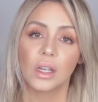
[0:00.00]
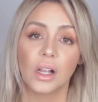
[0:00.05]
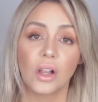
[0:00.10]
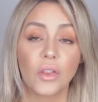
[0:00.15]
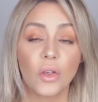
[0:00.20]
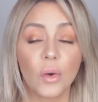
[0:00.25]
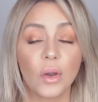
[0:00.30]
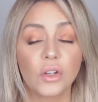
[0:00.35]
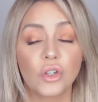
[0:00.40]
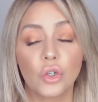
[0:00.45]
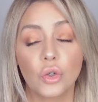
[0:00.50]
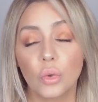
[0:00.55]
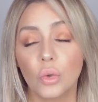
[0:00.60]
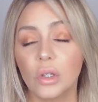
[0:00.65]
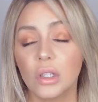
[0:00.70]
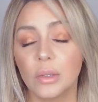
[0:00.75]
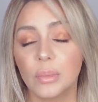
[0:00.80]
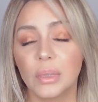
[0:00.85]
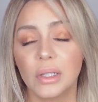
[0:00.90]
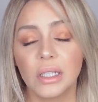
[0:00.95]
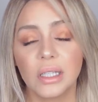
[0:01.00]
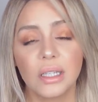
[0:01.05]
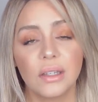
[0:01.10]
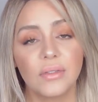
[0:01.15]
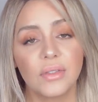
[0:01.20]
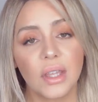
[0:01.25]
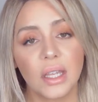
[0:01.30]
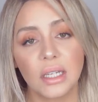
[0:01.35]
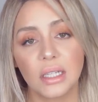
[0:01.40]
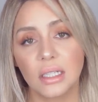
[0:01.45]
And although I truly
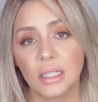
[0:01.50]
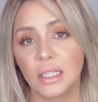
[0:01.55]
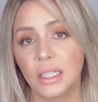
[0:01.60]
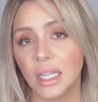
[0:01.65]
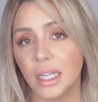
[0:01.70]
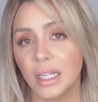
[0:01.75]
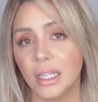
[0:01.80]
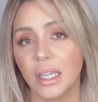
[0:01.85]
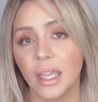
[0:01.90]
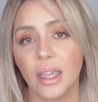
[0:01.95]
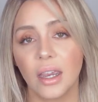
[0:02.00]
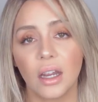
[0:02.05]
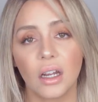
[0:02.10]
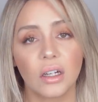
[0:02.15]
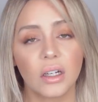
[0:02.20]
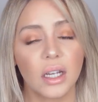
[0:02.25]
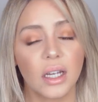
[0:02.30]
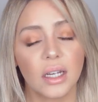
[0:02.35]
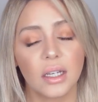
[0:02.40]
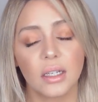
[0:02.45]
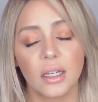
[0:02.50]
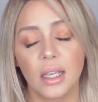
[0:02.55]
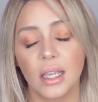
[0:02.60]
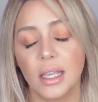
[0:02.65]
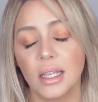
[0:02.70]
believe that getting a haircut